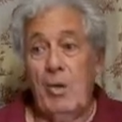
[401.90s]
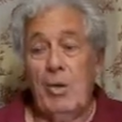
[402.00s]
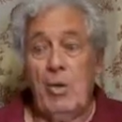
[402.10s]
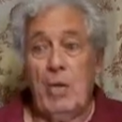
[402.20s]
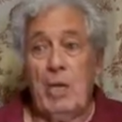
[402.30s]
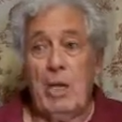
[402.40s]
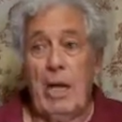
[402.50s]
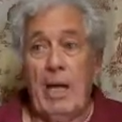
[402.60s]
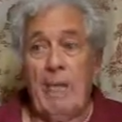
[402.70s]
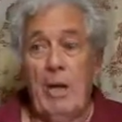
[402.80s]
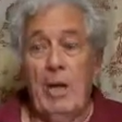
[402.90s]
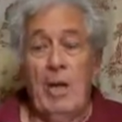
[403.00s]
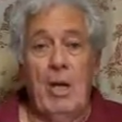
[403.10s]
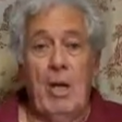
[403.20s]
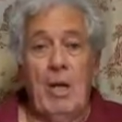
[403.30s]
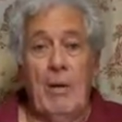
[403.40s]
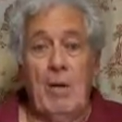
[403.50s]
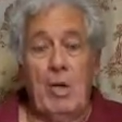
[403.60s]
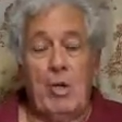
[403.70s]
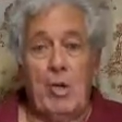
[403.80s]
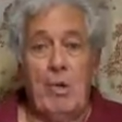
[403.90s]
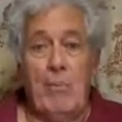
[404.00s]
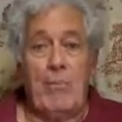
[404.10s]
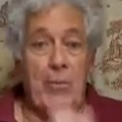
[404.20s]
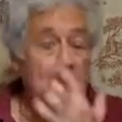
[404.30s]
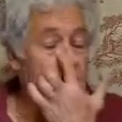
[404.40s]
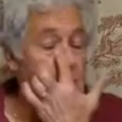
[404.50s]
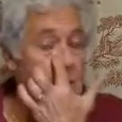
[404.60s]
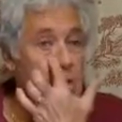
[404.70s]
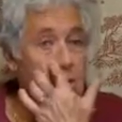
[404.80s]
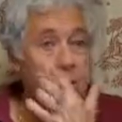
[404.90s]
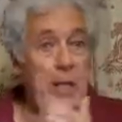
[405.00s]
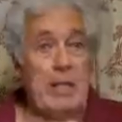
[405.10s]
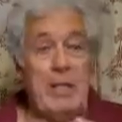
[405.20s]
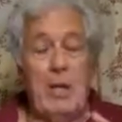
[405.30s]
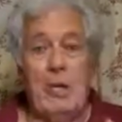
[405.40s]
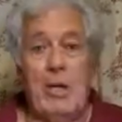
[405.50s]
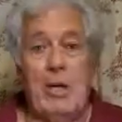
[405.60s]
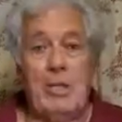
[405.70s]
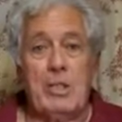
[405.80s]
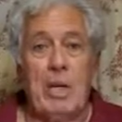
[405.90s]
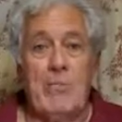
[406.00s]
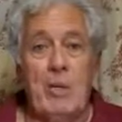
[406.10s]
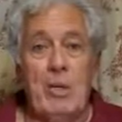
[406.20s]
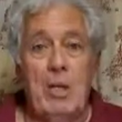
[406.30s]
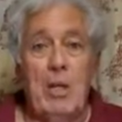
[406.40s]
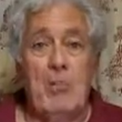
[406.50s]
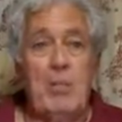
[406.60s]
You could have a group, for instance, where no lights come on,